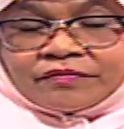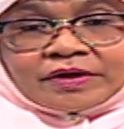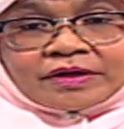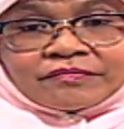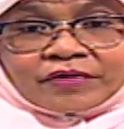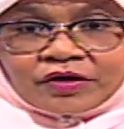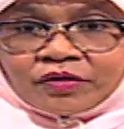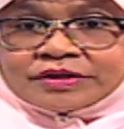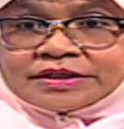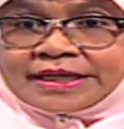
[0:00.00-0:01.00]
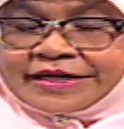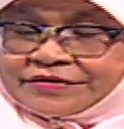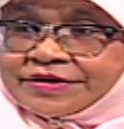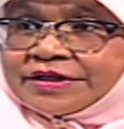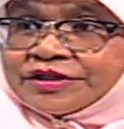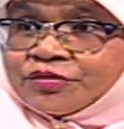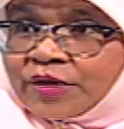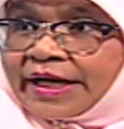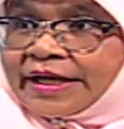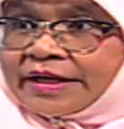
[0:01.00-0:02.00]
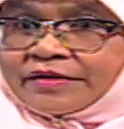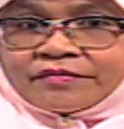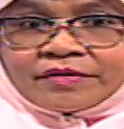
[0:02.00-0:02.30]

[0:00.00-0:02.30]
We, we launched last year, July,